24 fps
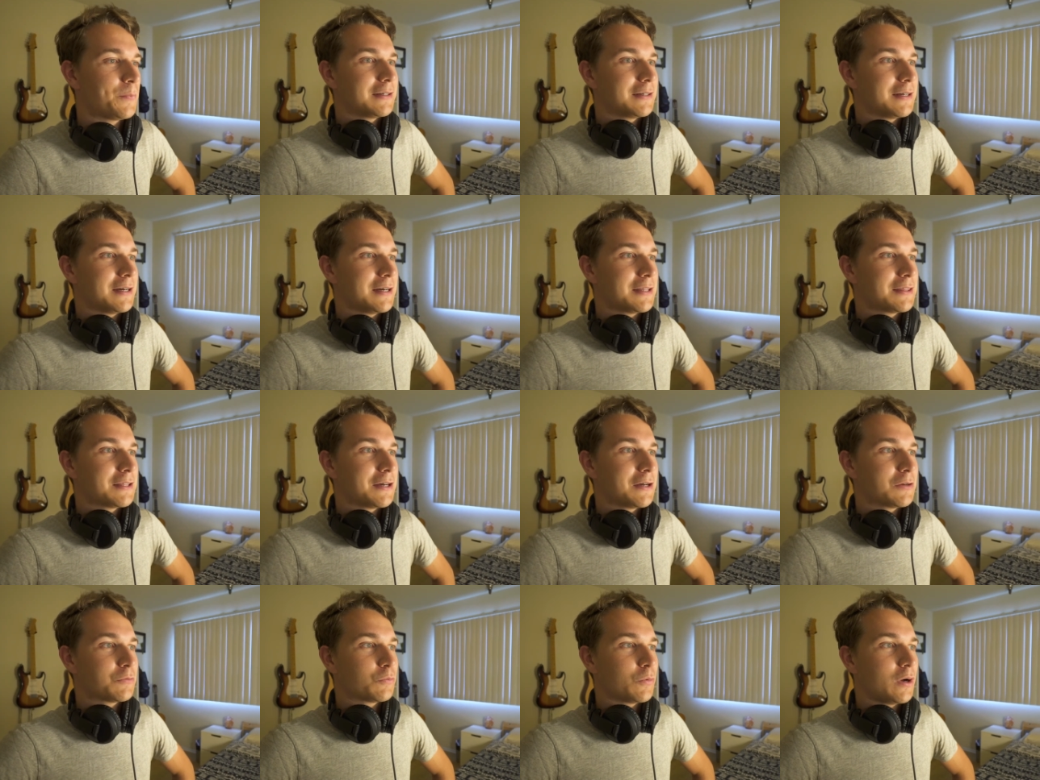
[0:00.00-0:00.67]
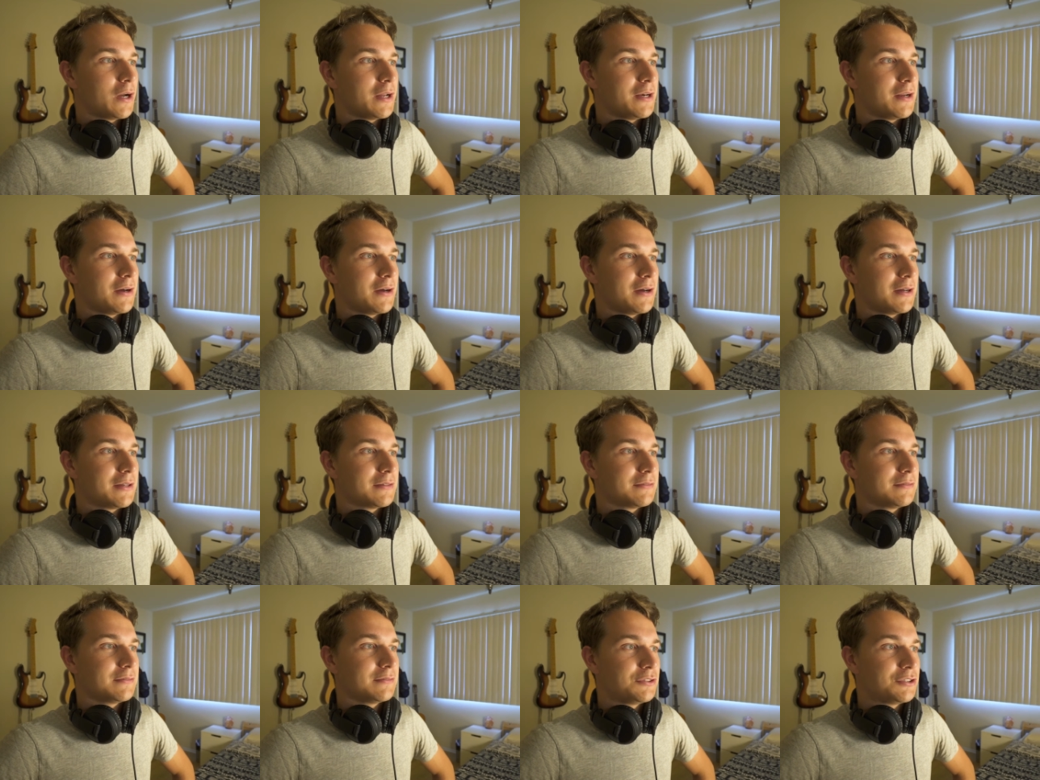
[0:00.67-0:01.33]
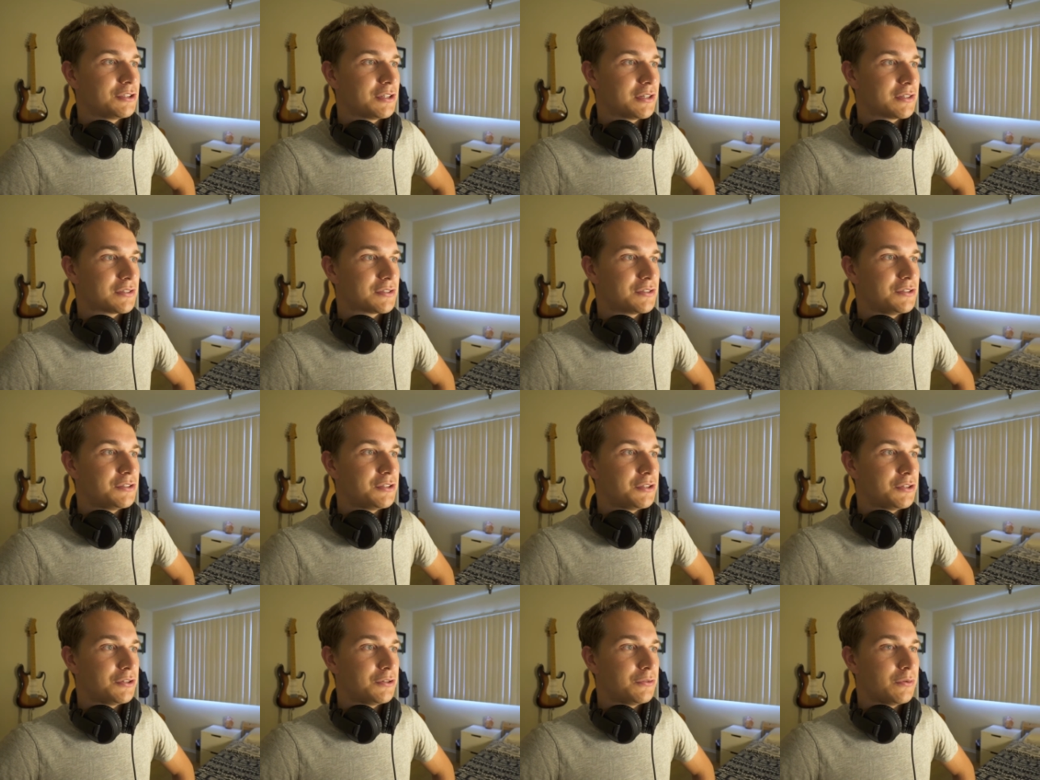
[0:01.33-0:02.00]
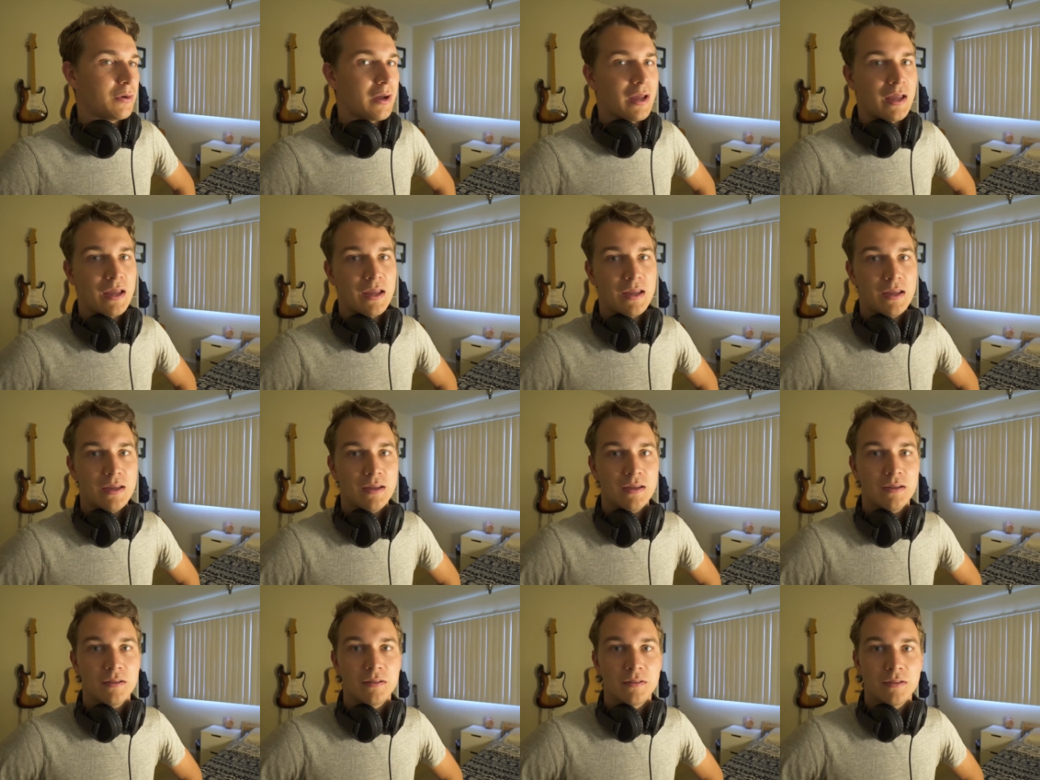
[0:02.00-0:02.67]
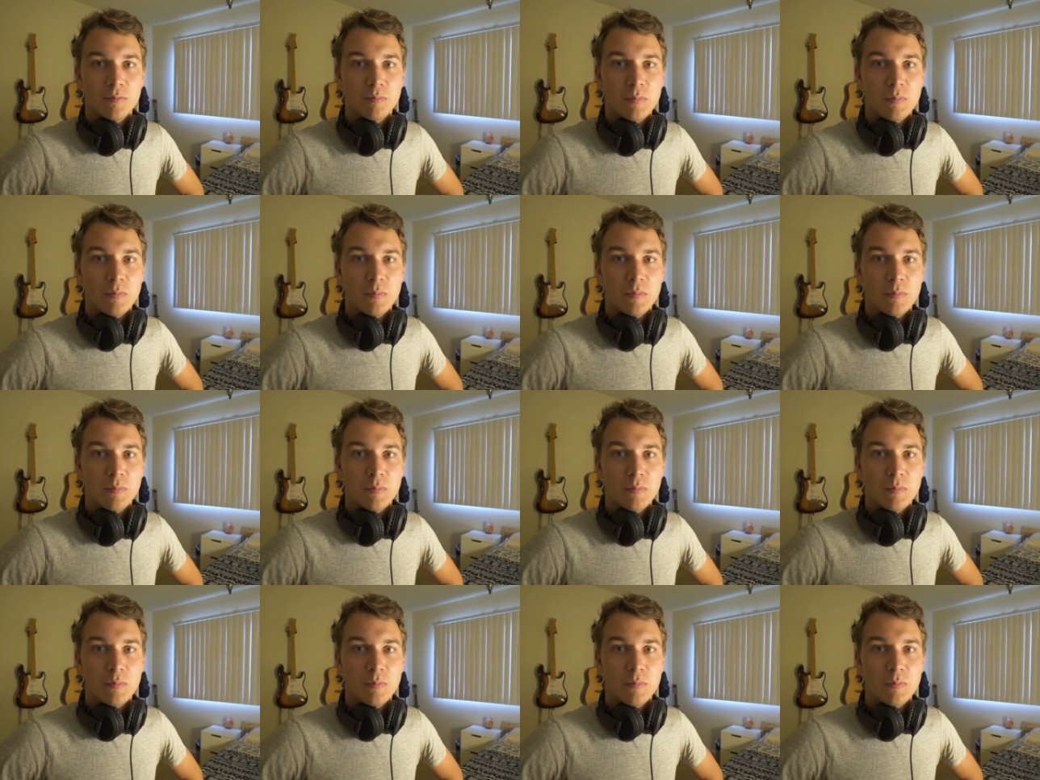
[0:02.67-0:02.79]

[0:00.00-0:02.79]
I thought, why not just do a